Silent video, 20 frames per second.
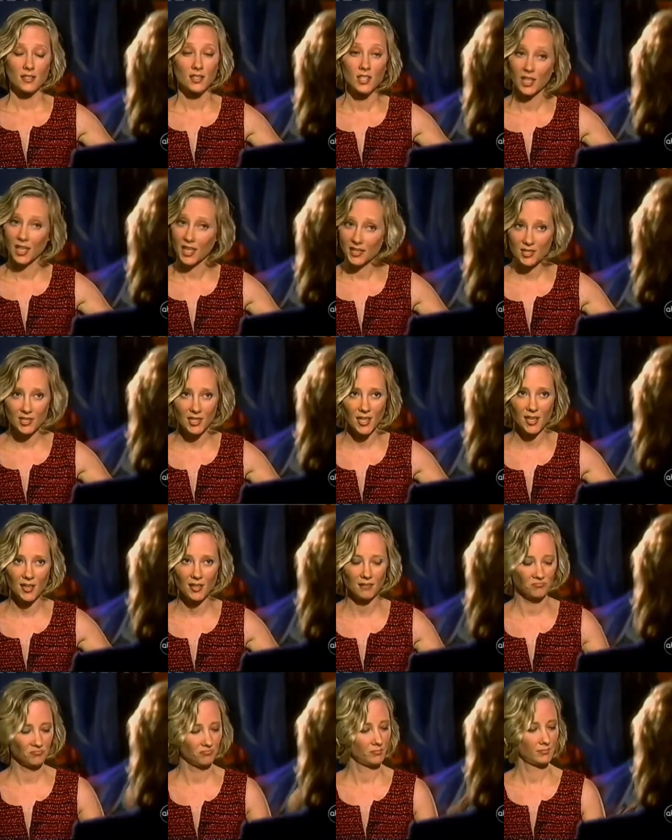
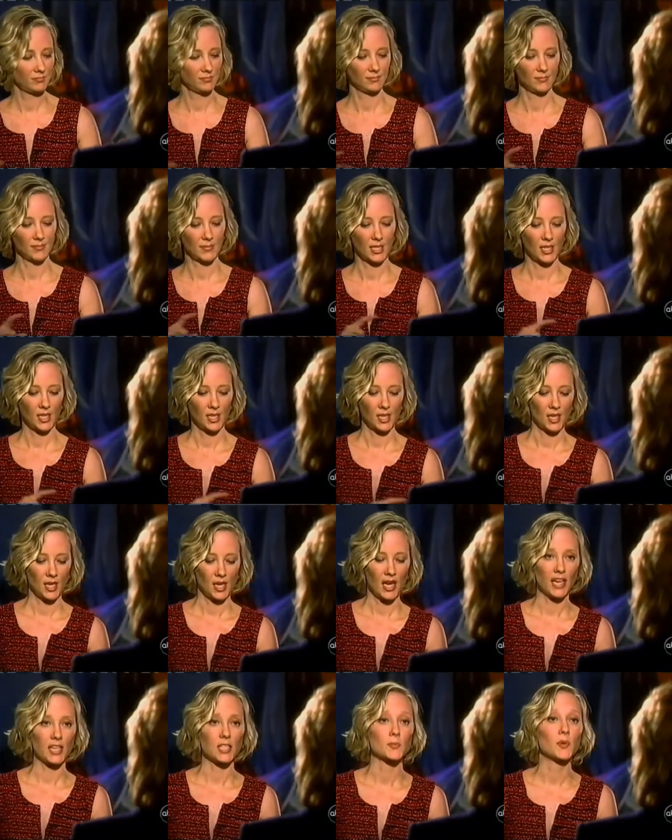Celestia?
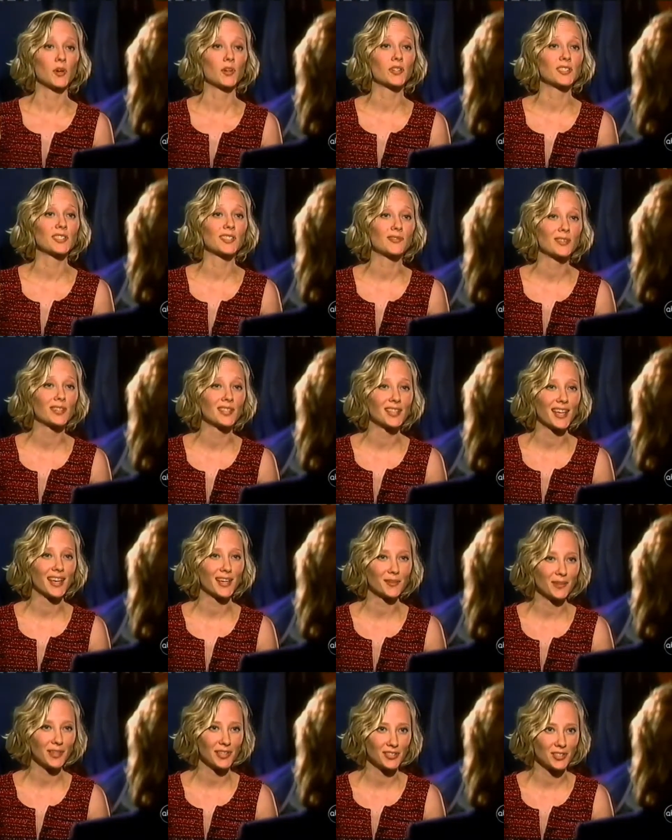I spoke a different
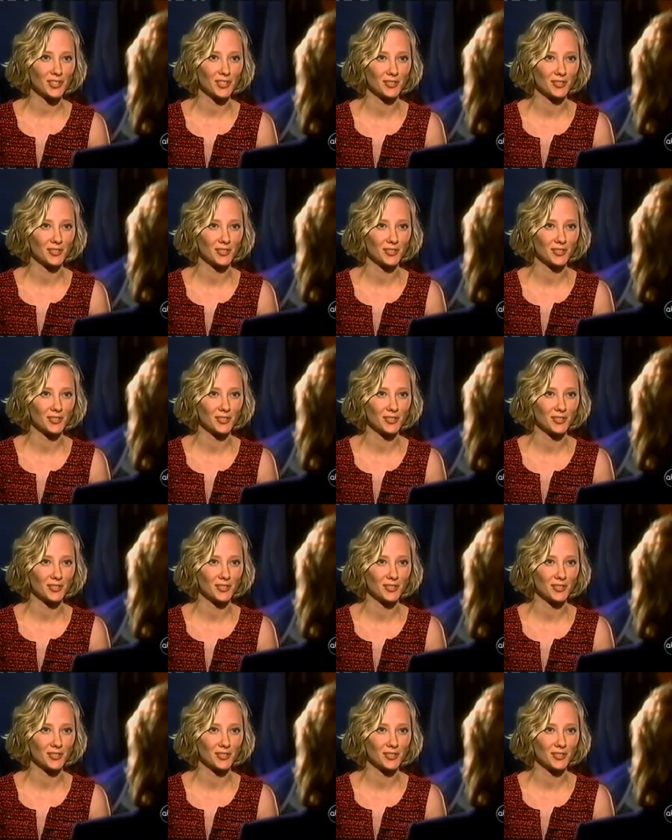language.